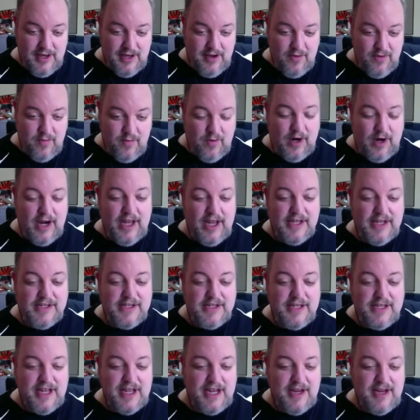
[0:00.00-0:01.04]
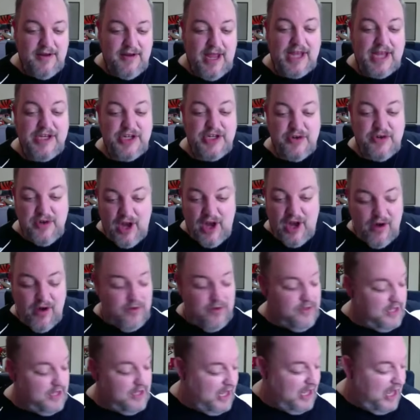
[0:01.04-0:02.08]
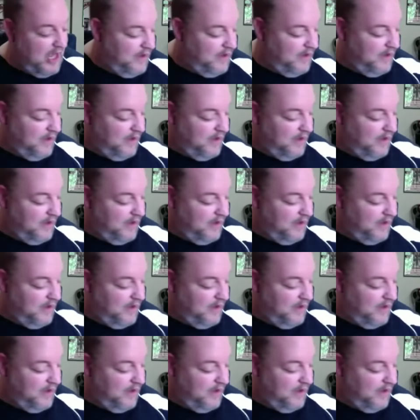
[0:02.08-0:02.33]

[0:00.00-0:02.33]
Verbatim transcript: whereas the, as you hmm. know, the uh,